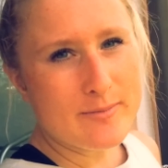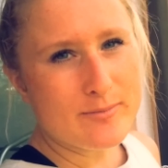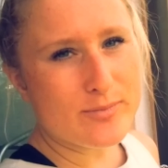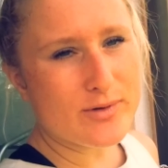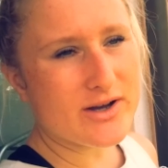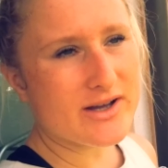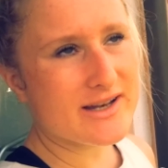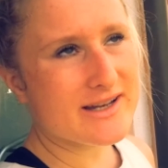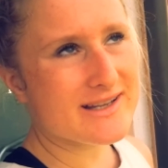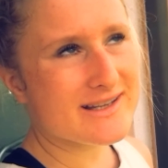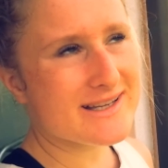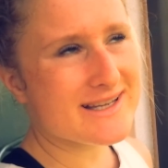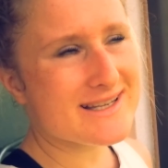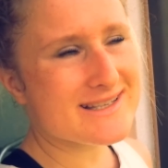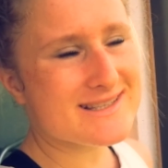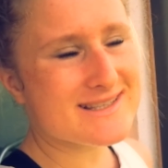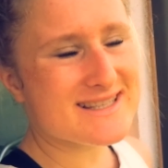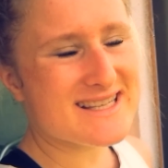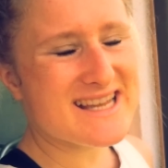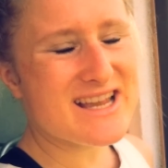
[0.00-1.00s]
but
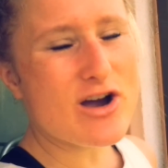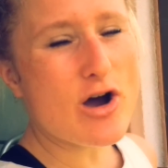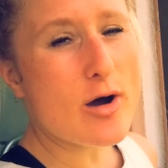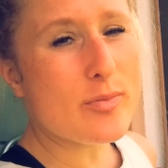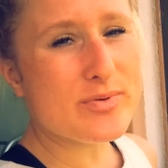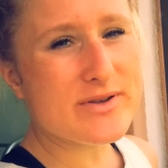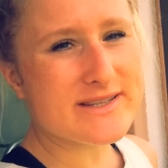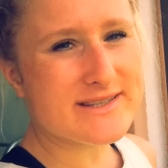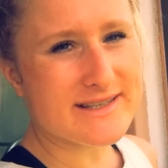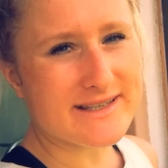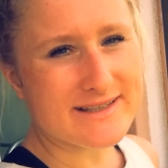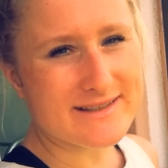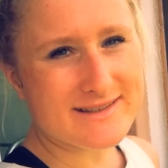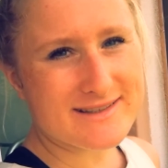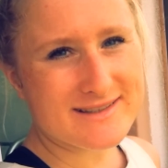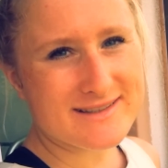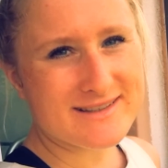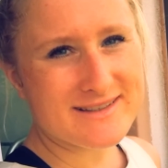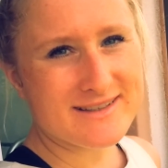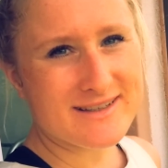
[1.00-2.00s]
it's the
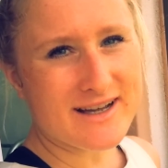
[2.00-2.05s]
opposite.